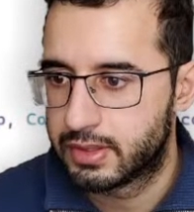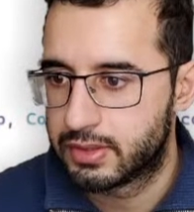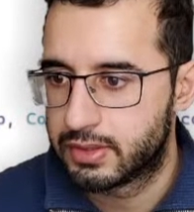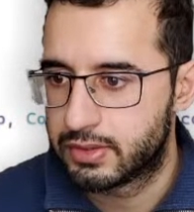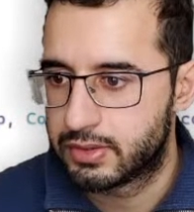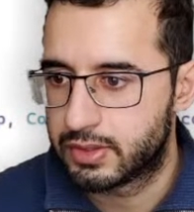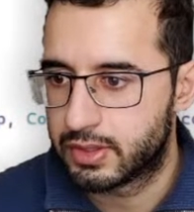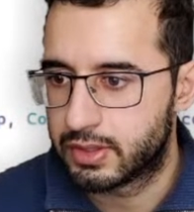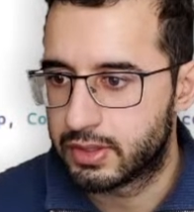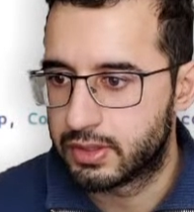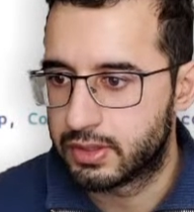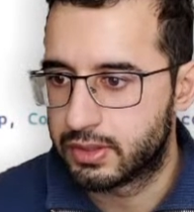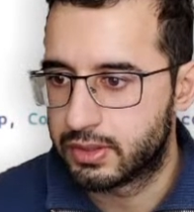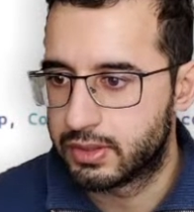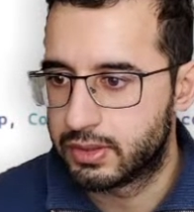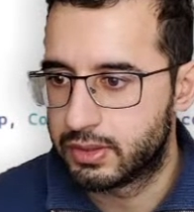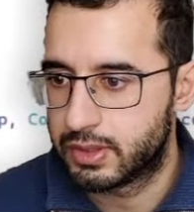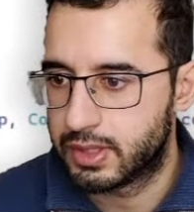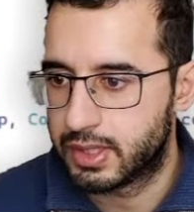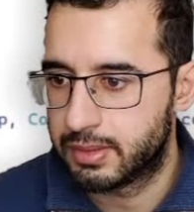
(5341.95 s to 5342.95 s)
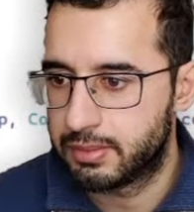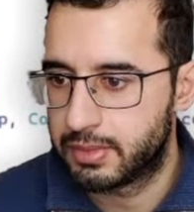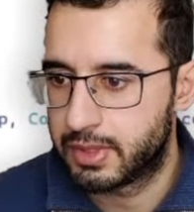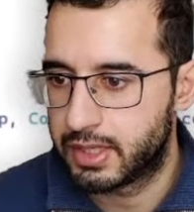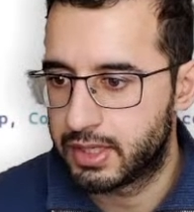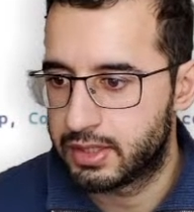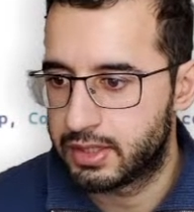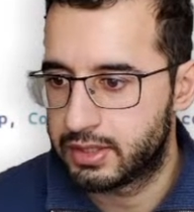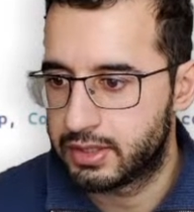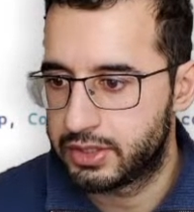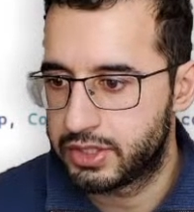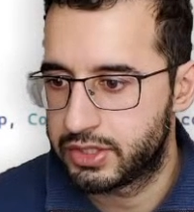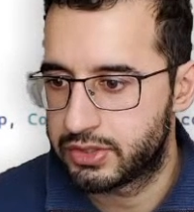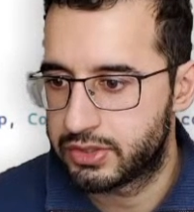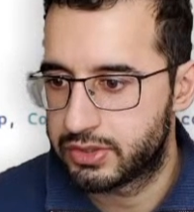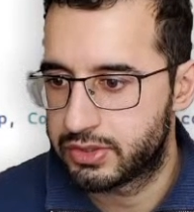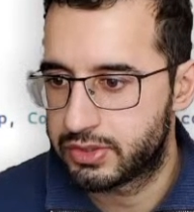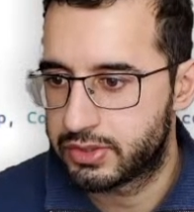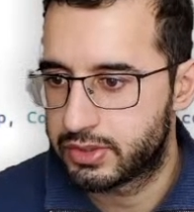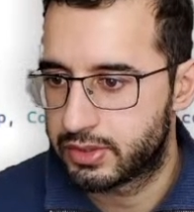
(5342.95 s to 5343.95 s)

So I'm gonna just